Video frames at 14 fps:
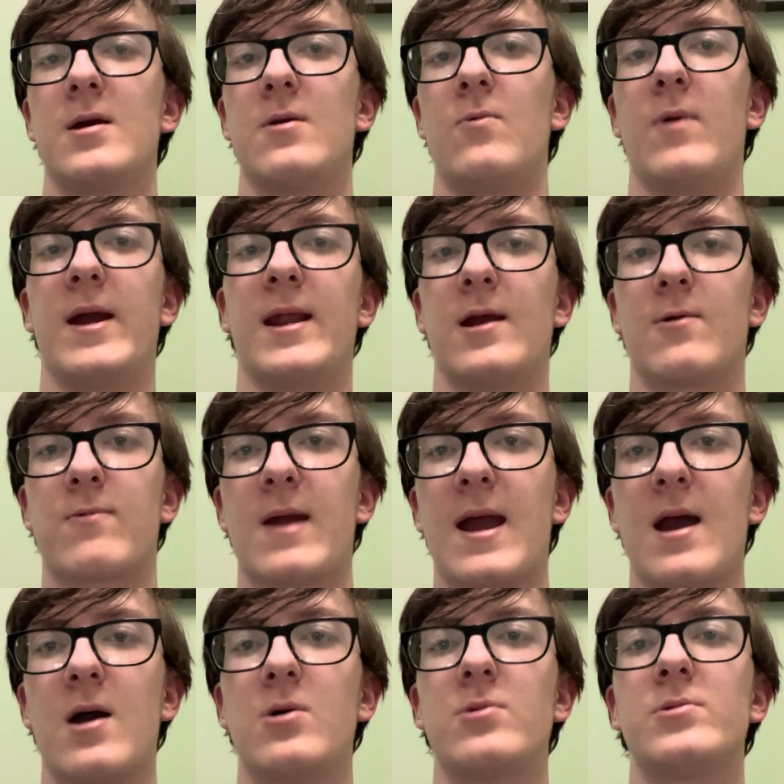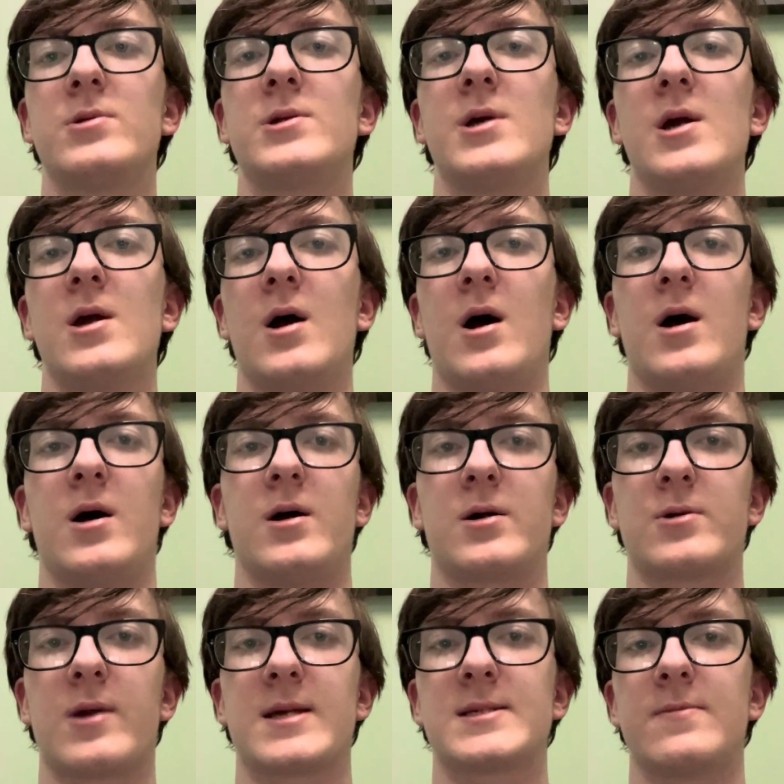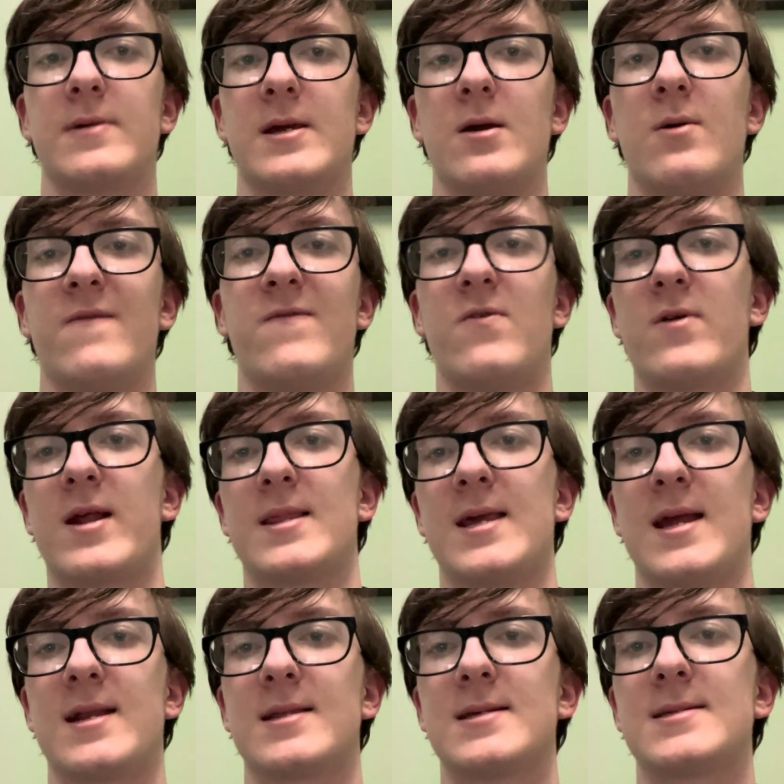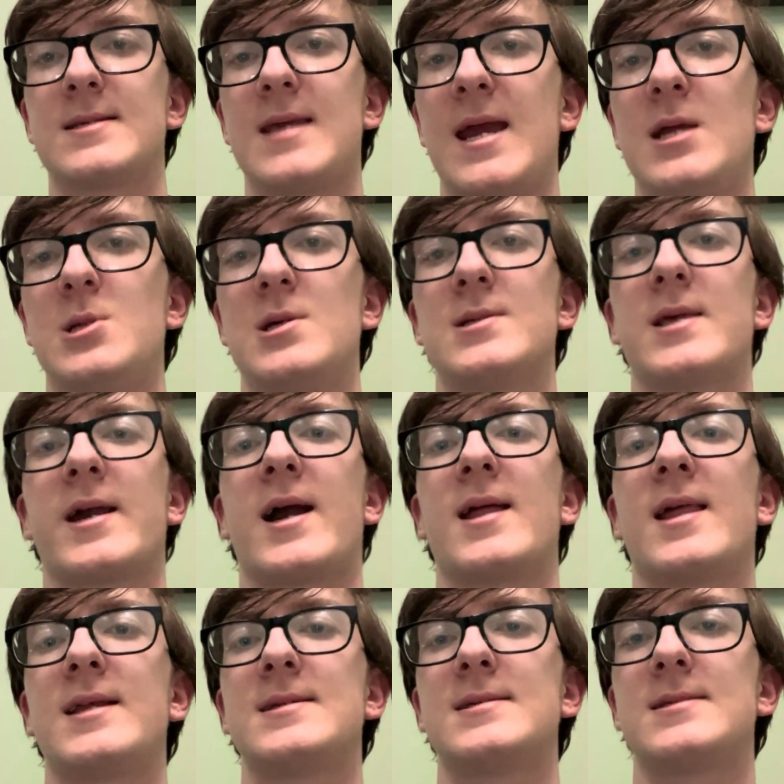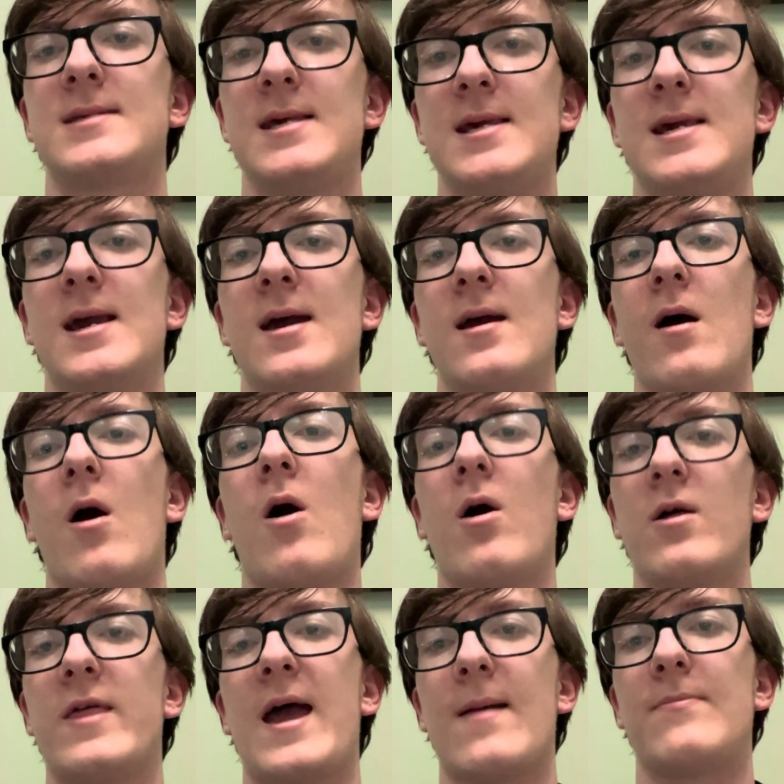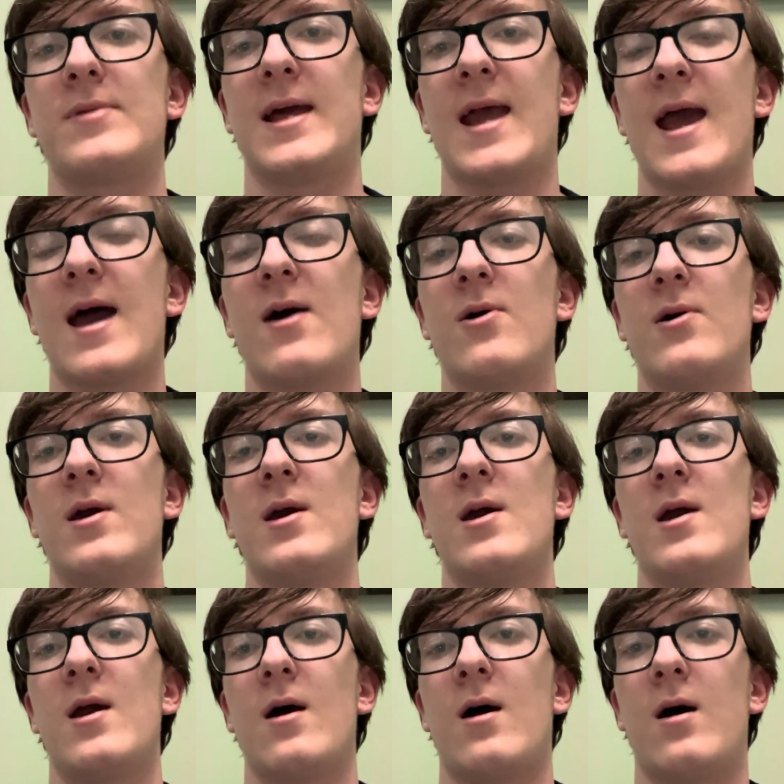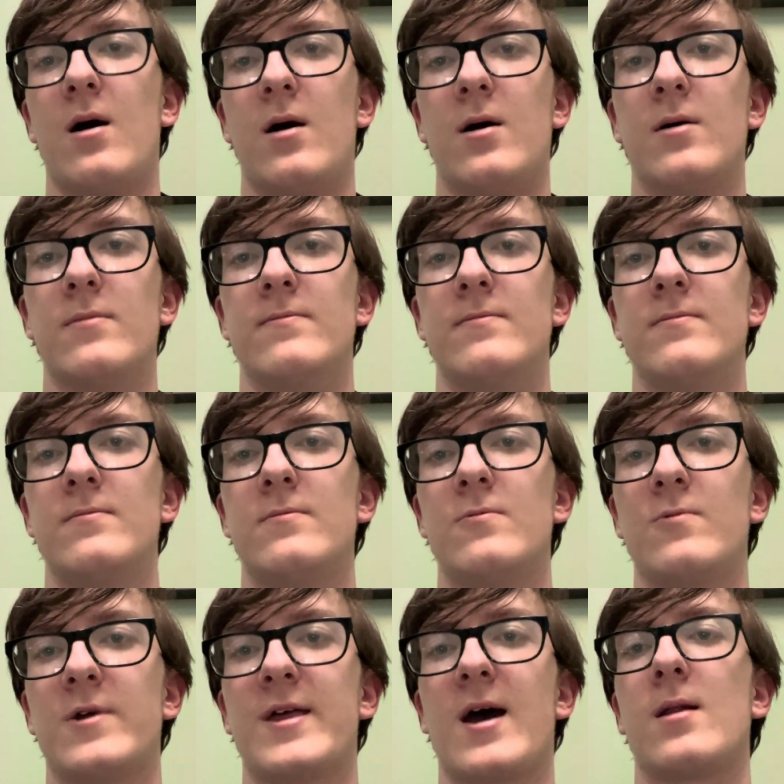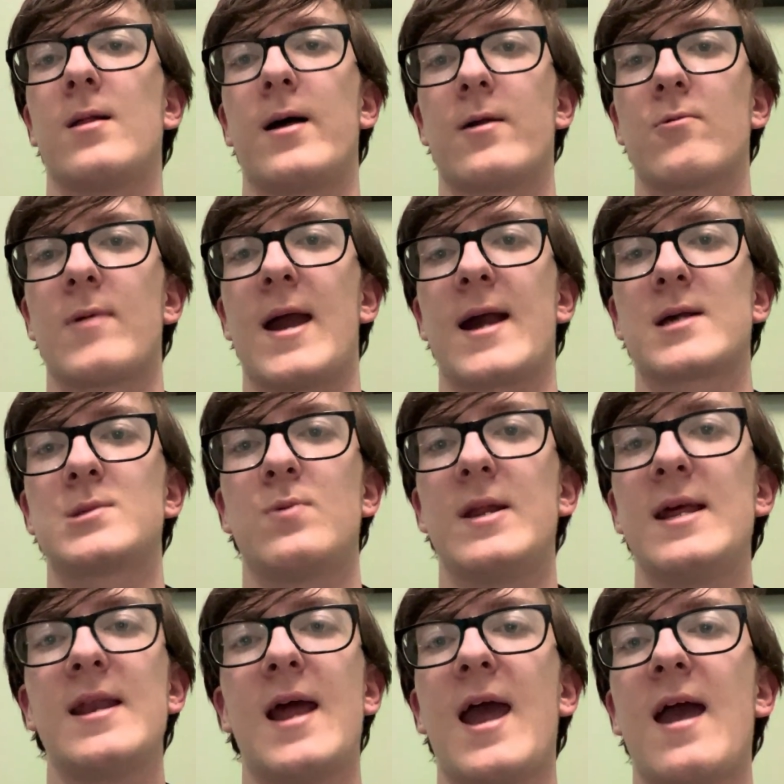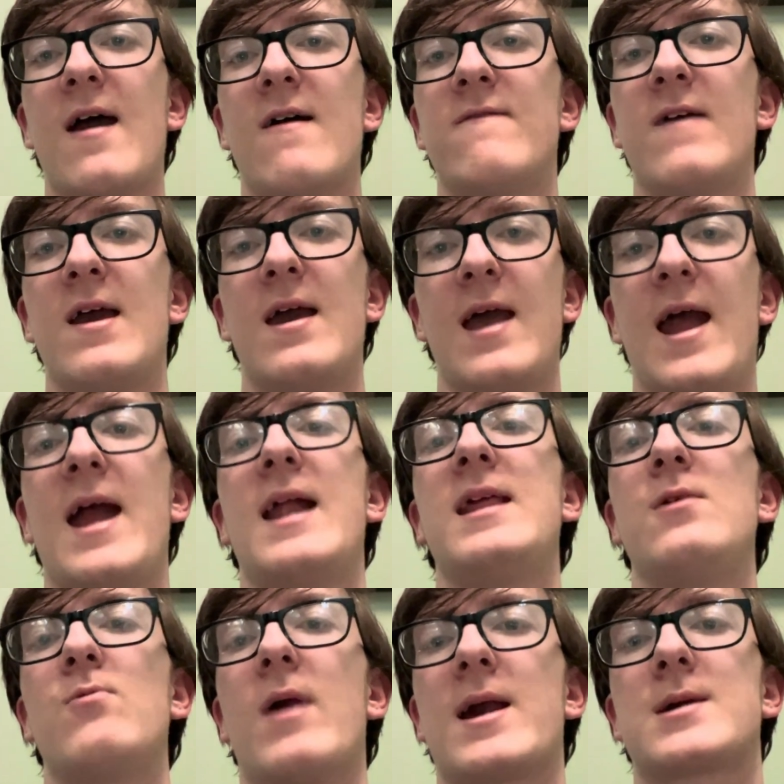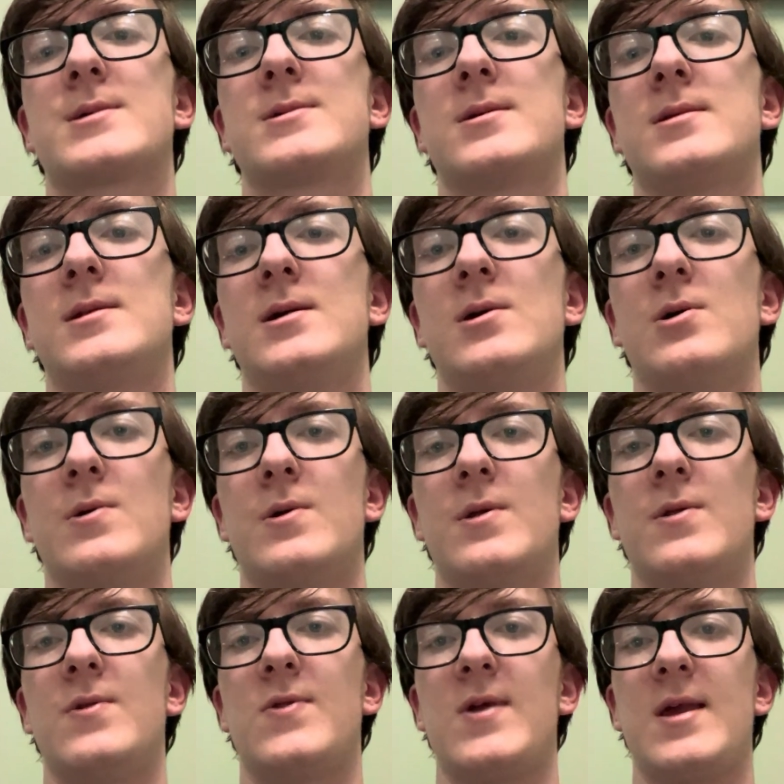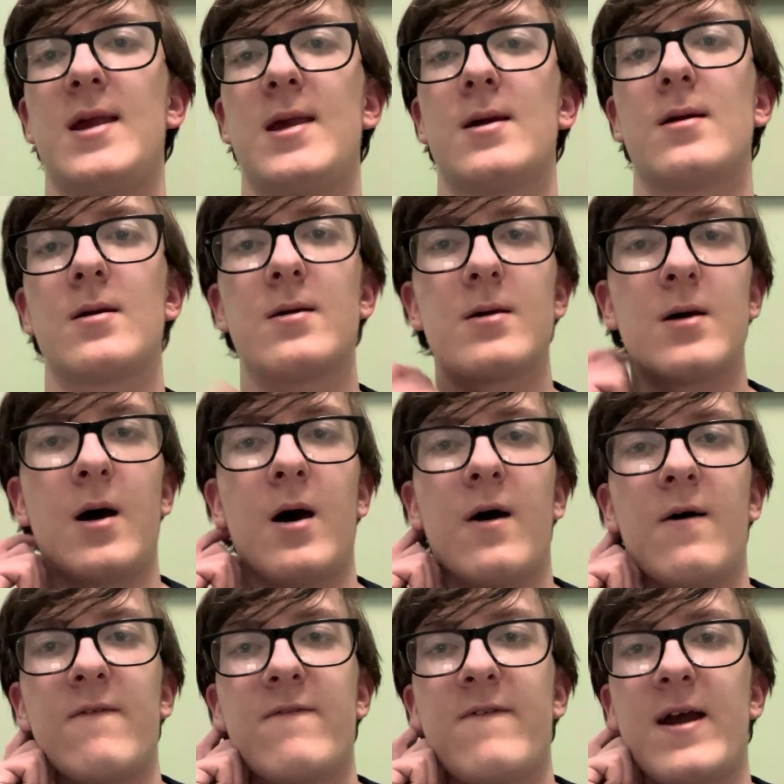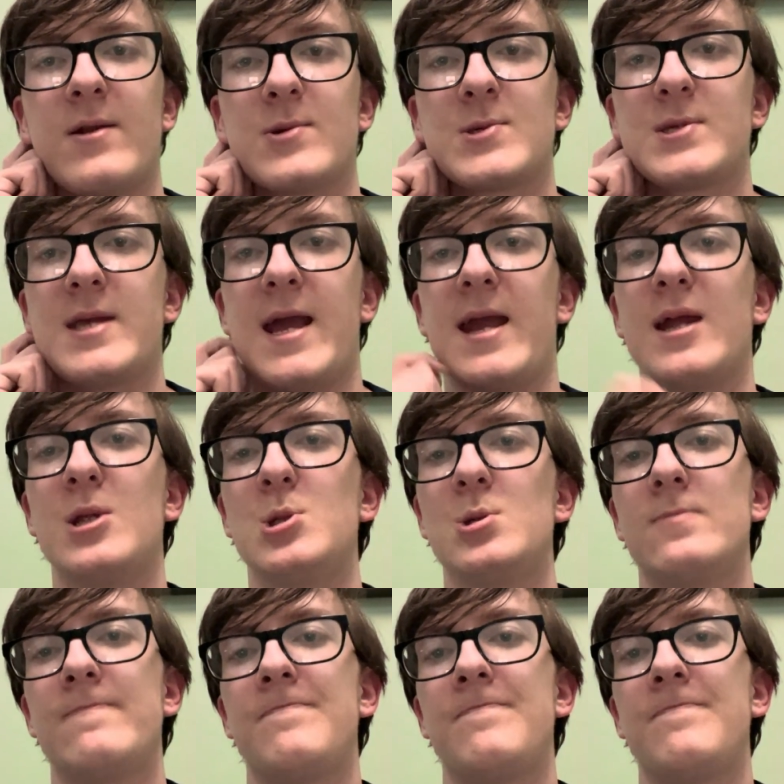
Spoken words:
waiting around, aggressively going forward at the end of the stages. Like, I like to see all that play out without a lot of wrecks. We didn't have any wrecks until the final stage,